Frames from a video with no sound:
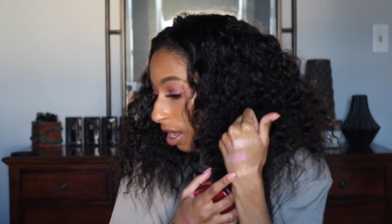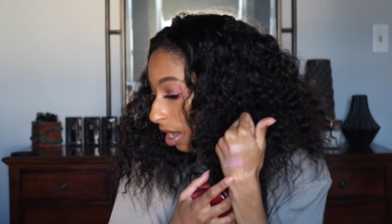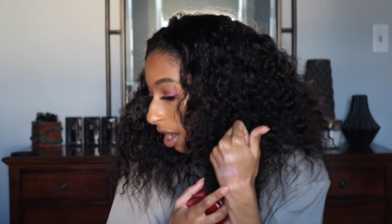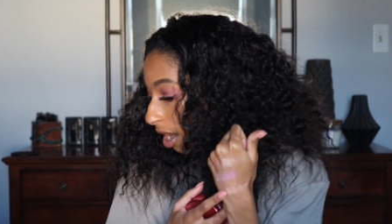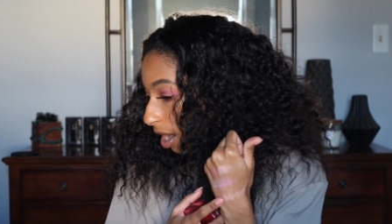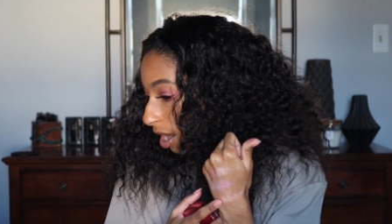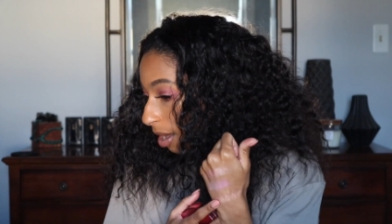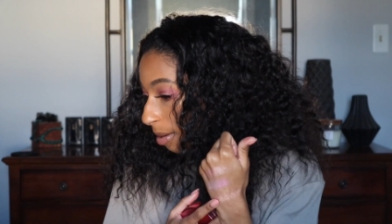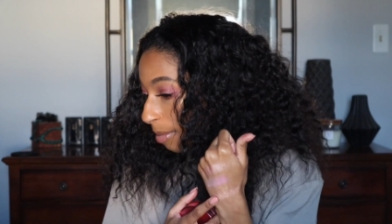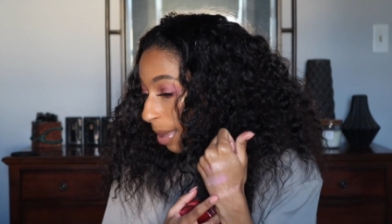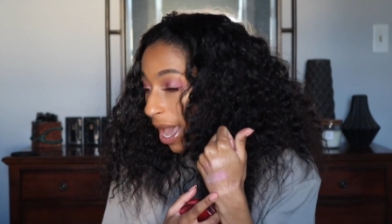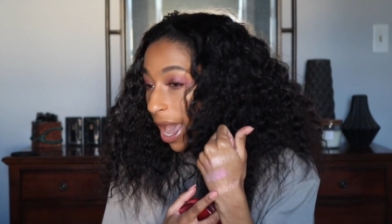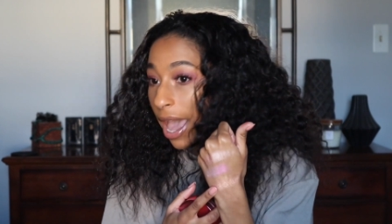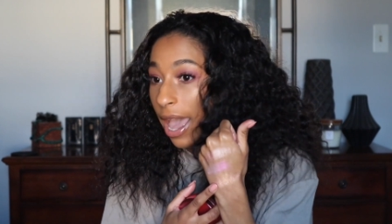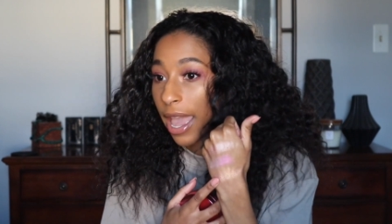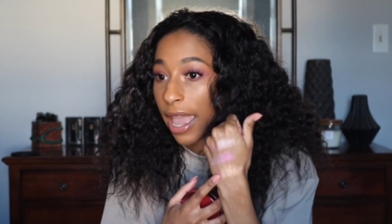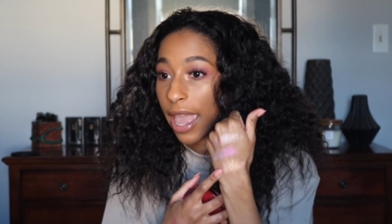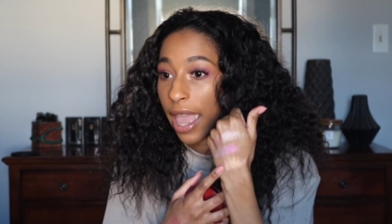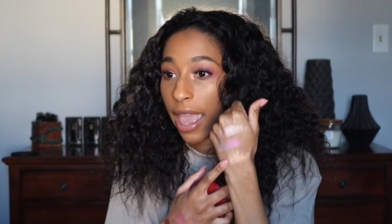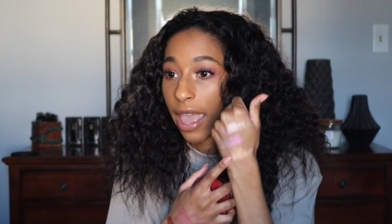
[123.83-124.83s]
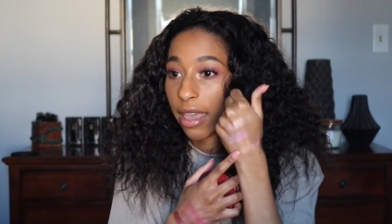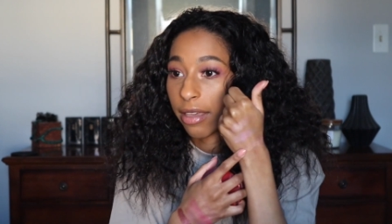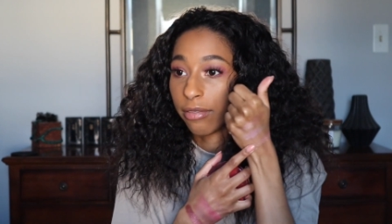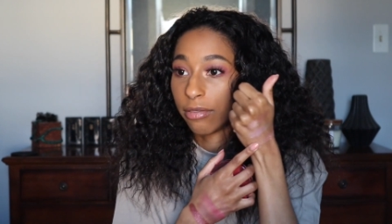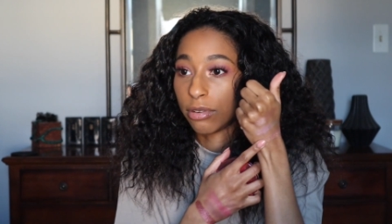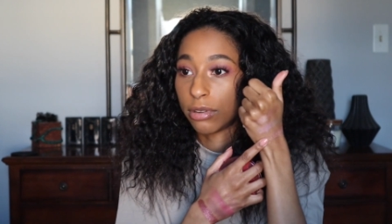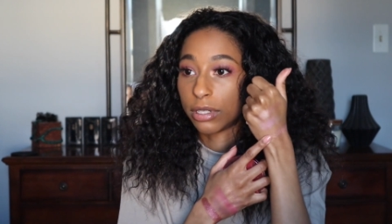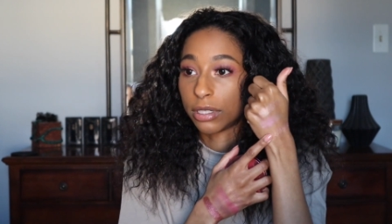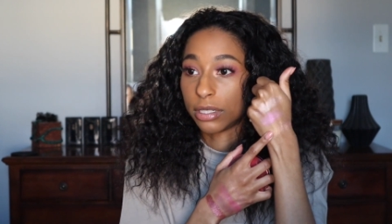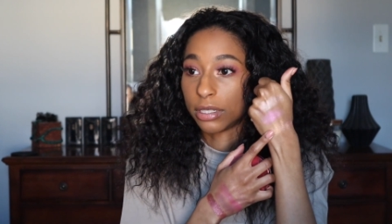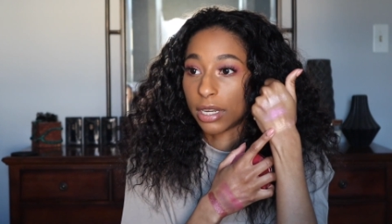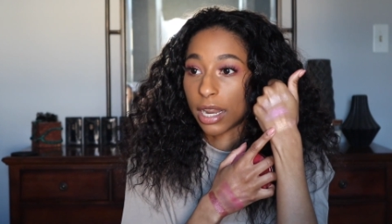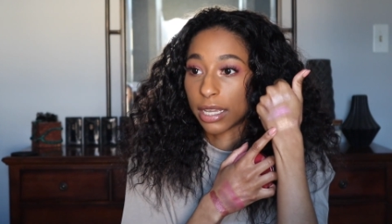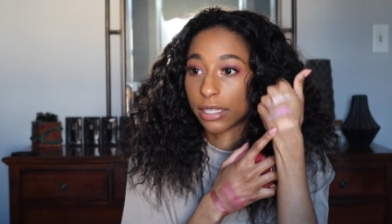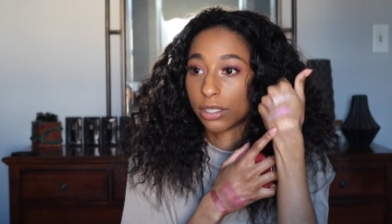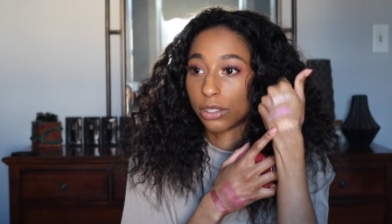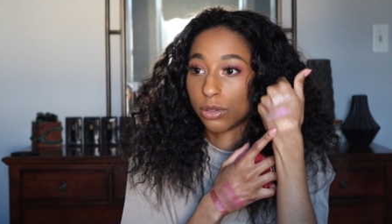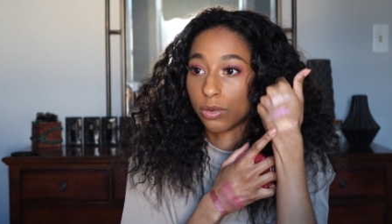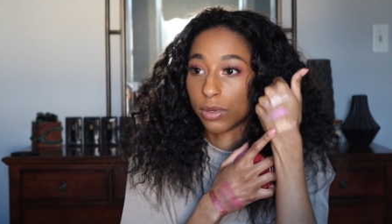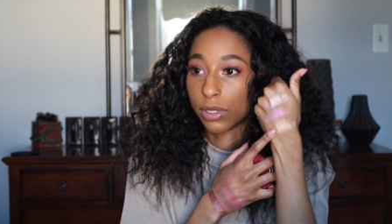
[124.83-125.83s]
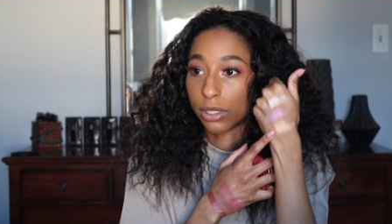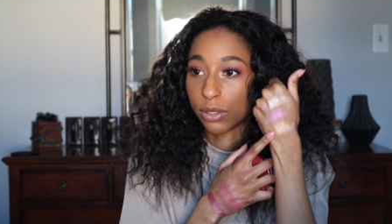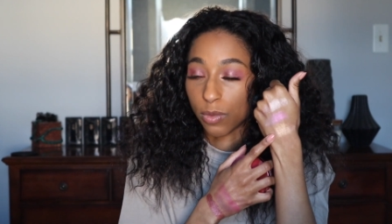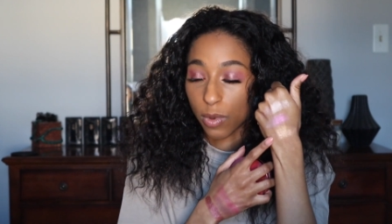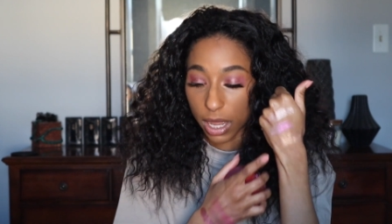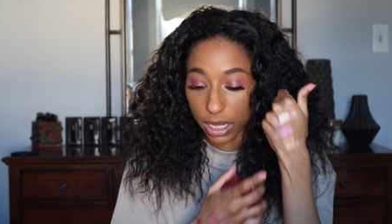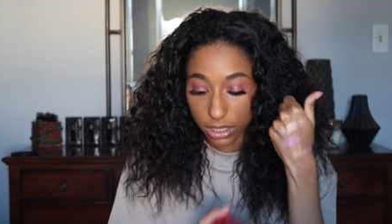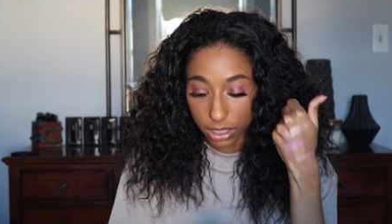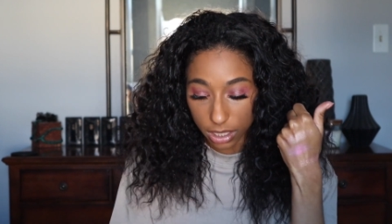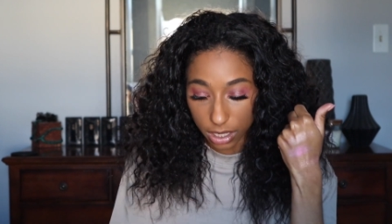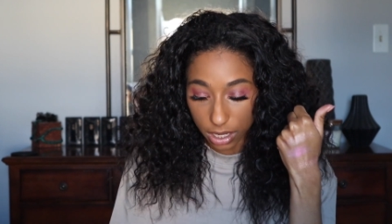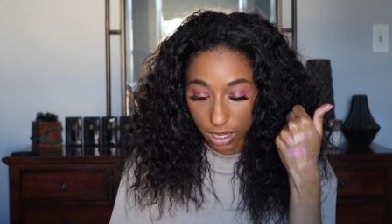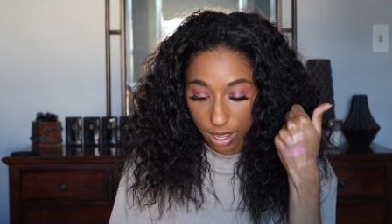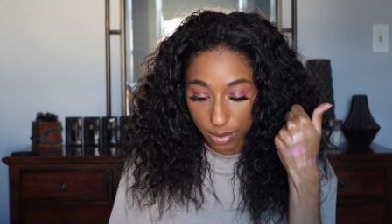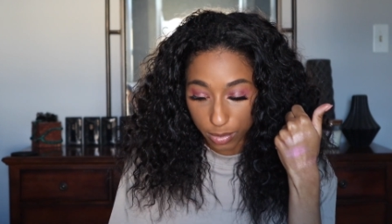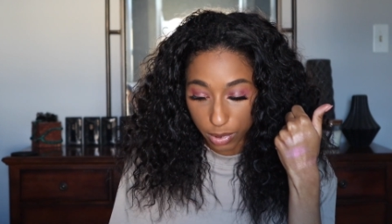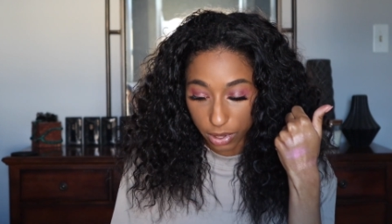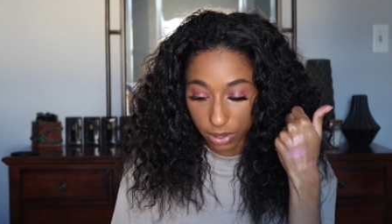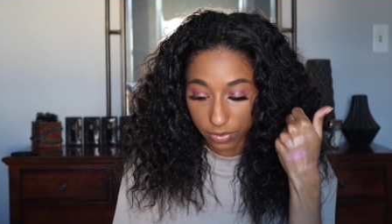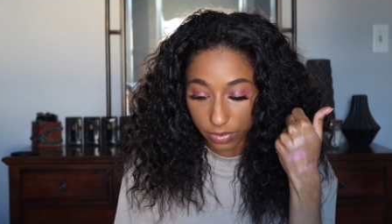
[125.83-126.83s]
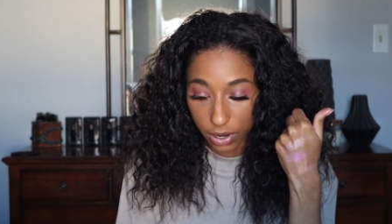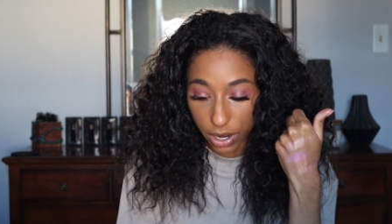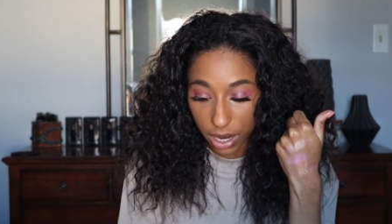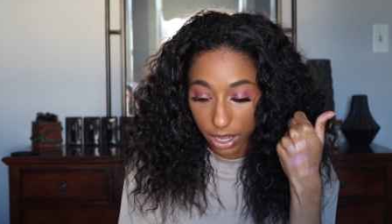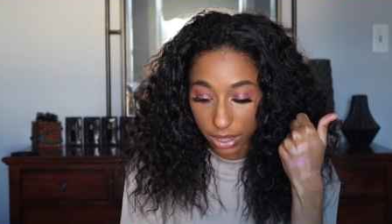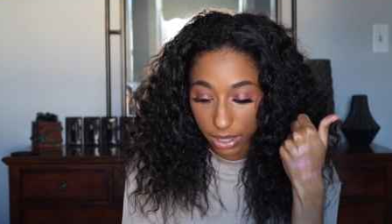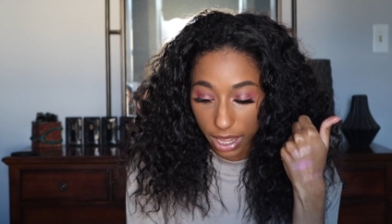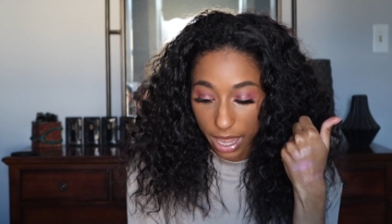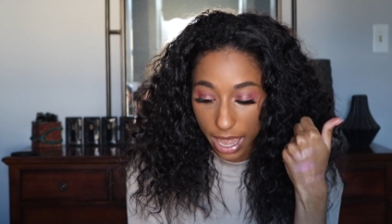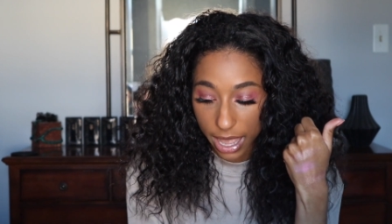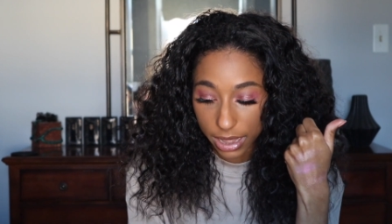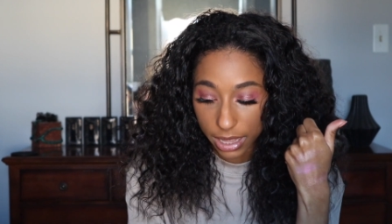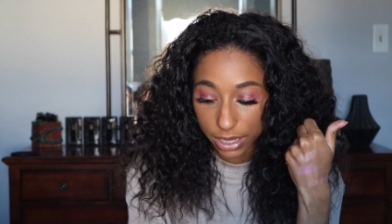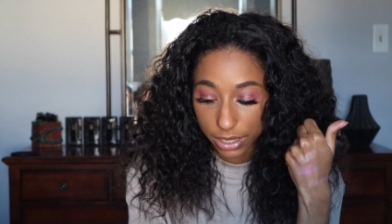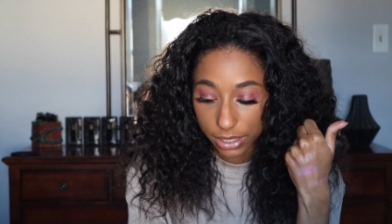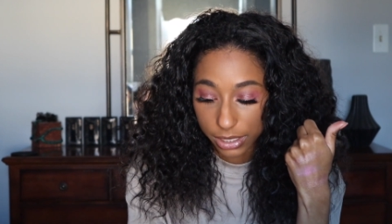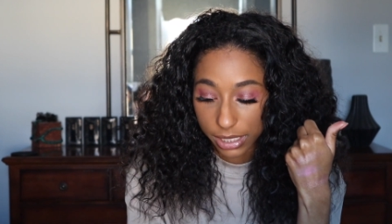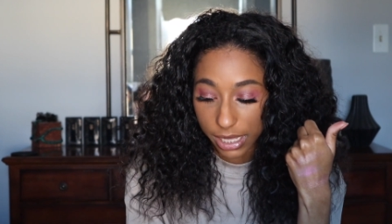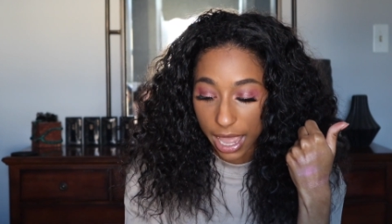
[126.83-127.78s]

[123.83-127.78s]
Um, I have on next to it swatched a couple of her other highlighters.